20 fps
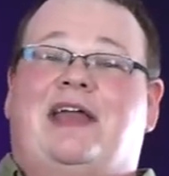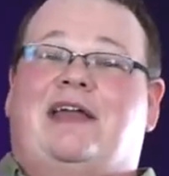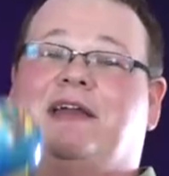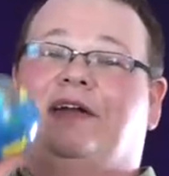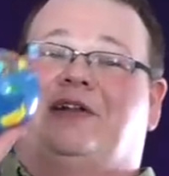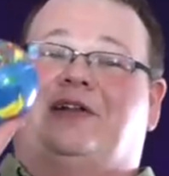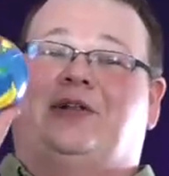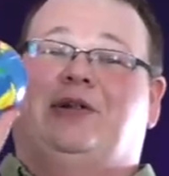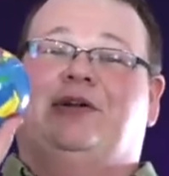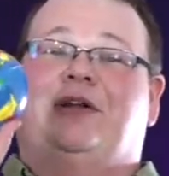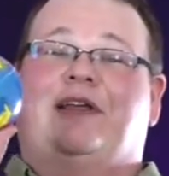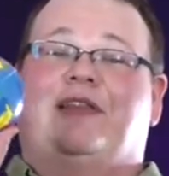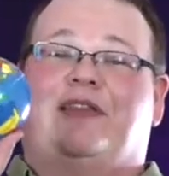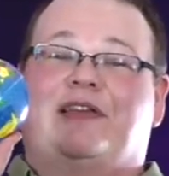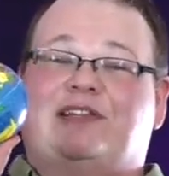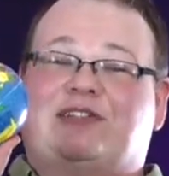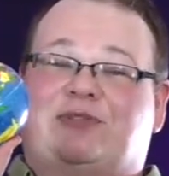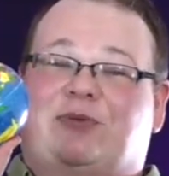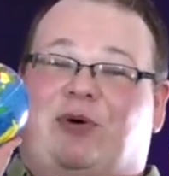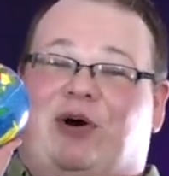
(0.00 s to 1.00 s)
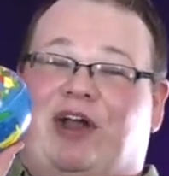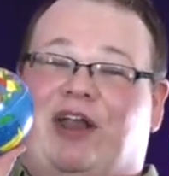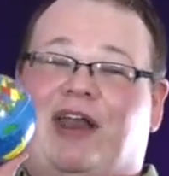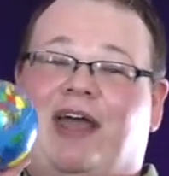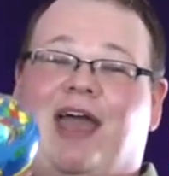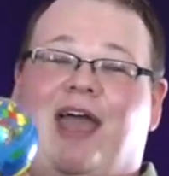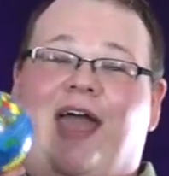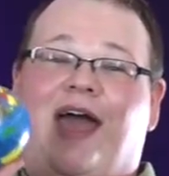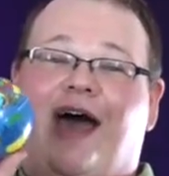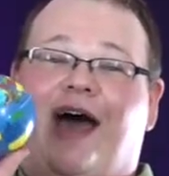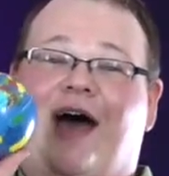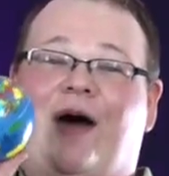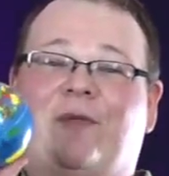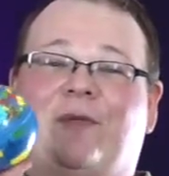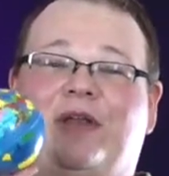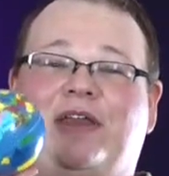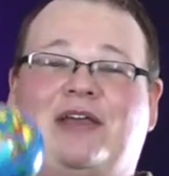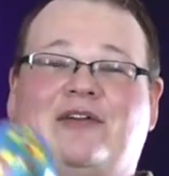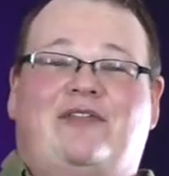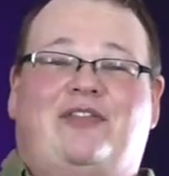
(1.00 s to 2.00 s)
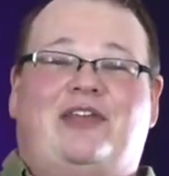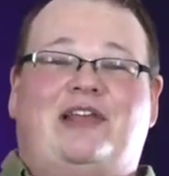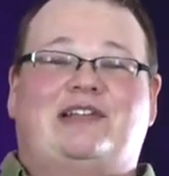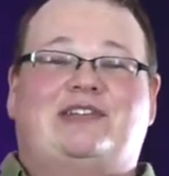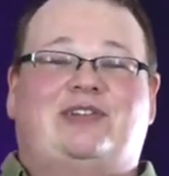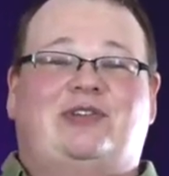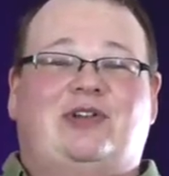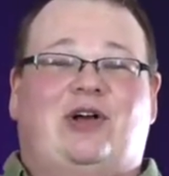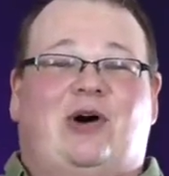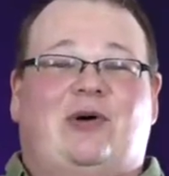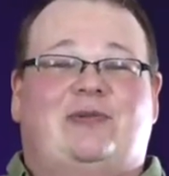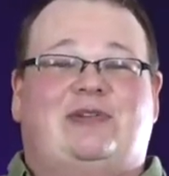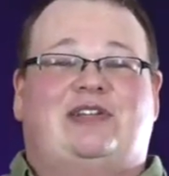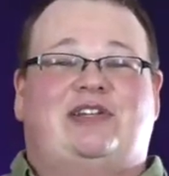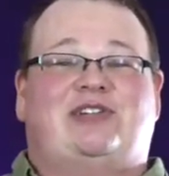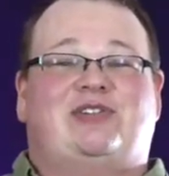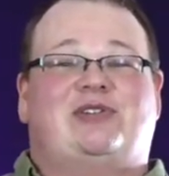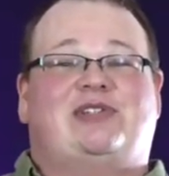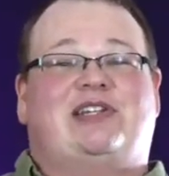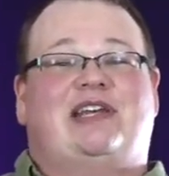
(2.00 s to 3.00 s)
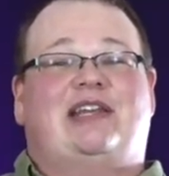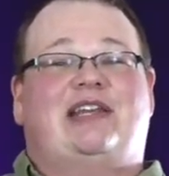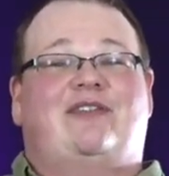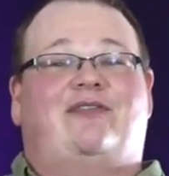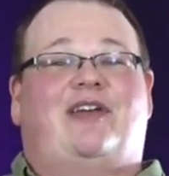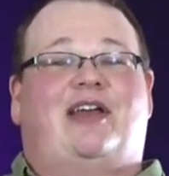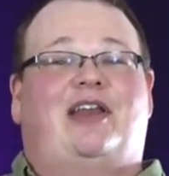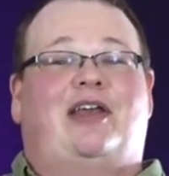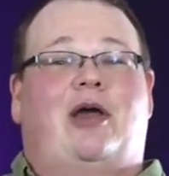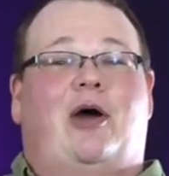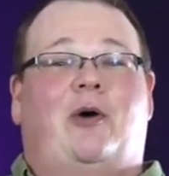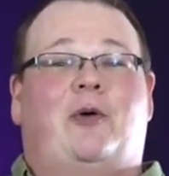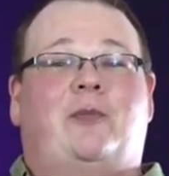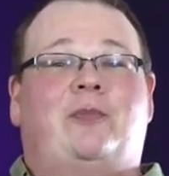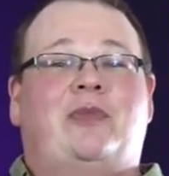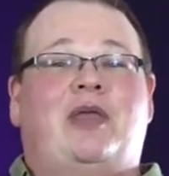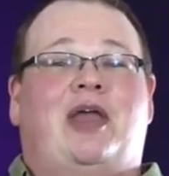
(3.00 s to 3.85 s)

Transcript: including this one, how many of these globes did you see in the video?